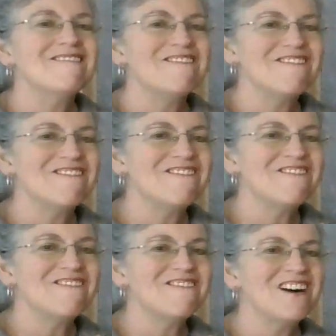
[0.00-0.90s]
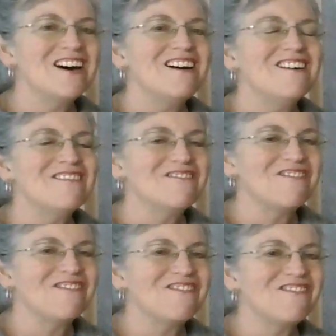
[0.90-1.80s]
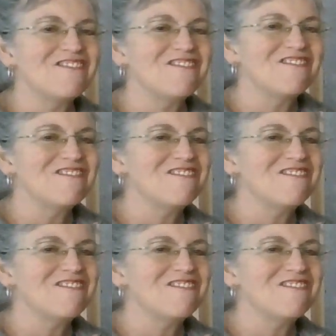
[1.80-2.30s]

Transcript: [no speech]